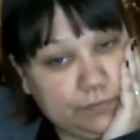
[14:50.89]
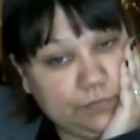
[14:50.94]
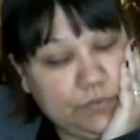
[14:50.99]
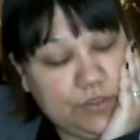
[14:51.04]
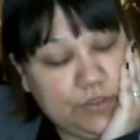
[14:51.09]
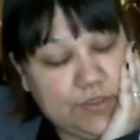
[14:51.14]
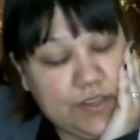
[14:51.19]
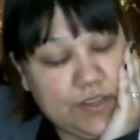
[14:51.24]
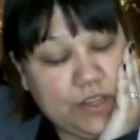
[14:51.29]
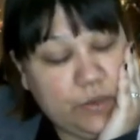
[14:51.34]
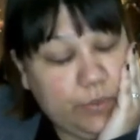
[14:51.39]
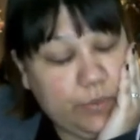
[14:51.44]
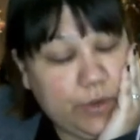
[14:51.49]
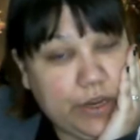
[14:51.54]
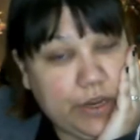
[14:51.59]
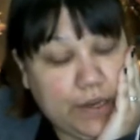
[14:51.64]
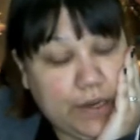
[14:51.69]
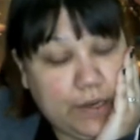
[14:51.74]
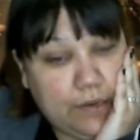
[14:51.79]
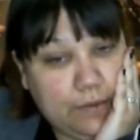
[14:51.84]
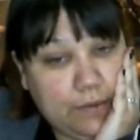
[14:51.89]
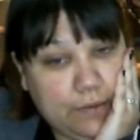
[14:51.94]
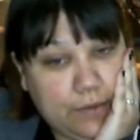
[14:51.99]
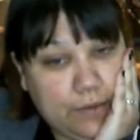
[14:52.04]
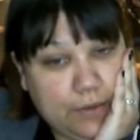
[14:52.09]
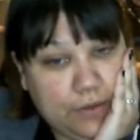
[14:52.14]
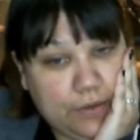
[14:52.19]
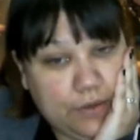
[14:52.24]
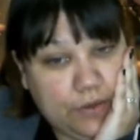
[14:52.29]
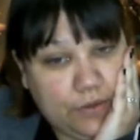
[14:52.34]
to celebrate
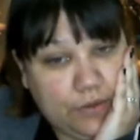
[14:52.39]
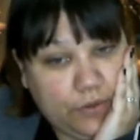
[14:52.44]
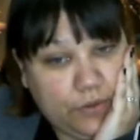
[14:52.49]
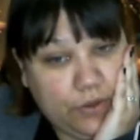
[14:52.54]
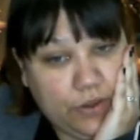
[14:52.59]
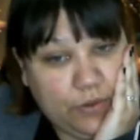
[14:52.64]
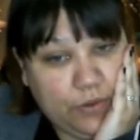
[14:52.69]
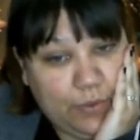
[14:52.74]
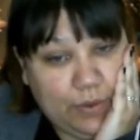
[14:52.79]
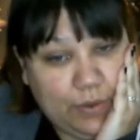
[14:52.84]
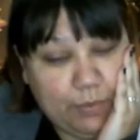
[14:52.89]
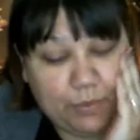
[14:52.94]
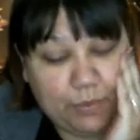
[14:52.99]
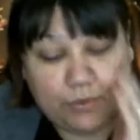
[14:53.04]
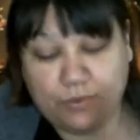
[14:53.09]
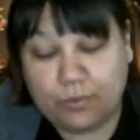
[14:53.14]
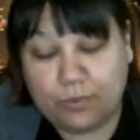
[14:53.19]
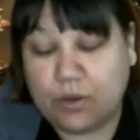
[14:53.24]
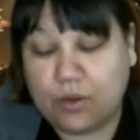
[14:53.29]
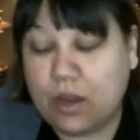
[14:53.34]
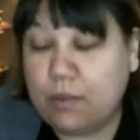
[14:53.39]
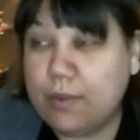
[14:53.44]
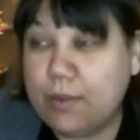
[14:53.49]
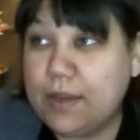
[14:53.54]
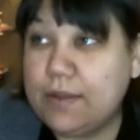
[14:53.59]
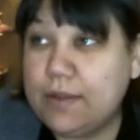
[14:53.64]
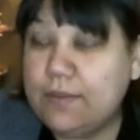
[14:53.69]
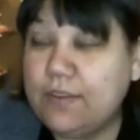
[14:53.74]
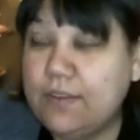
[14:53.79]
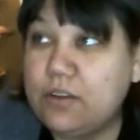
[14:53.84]
that there's a lot of people
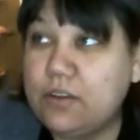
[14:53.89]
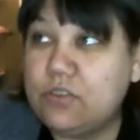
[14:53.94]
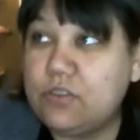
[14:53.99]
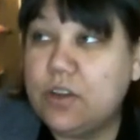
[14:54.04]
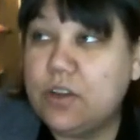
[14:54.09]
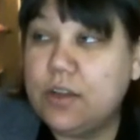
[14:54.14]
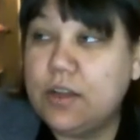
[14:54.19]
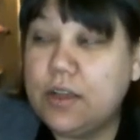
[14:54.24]
subscribing and such,